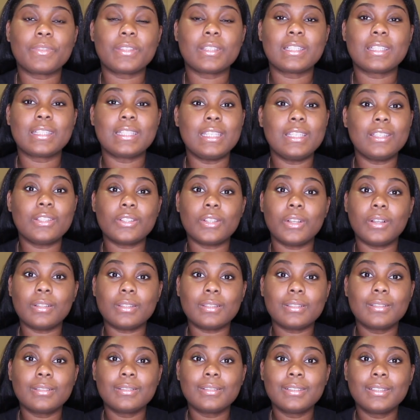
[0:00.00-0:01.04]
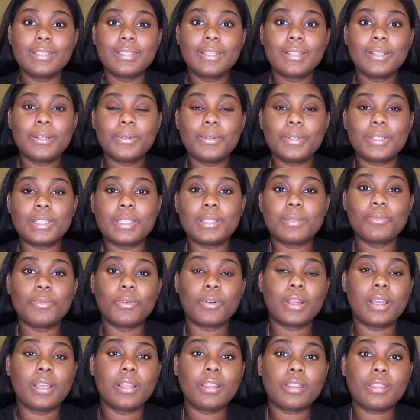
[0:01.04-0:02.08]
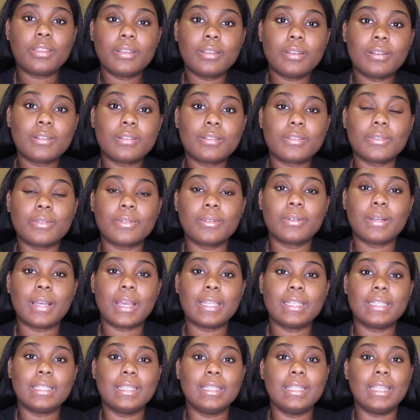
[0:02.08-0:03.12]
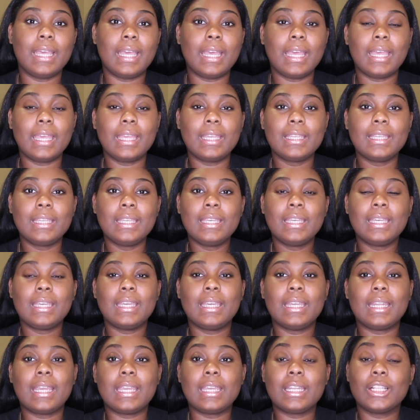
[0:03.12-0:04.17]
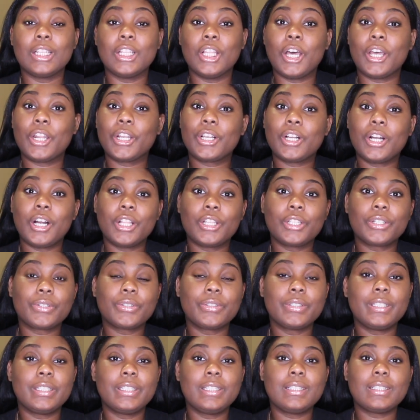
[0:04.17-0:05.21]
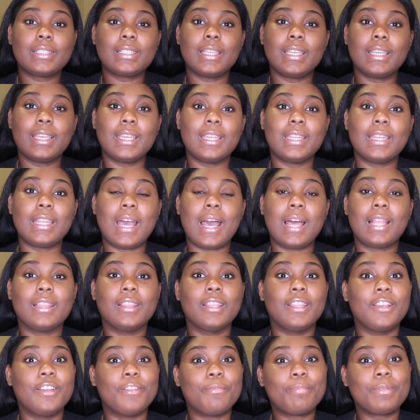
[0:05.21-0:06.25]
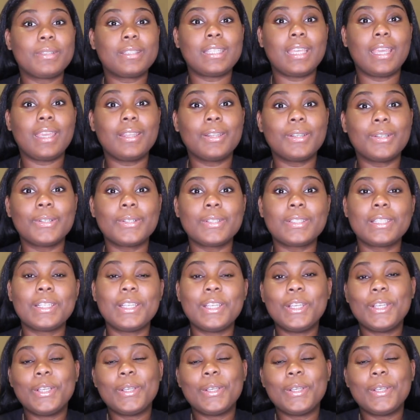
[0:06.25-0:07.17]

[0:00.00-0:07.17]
sea salt, which is more healthier, so I did that, and I ate a lot of collard greens, and I love potatoes,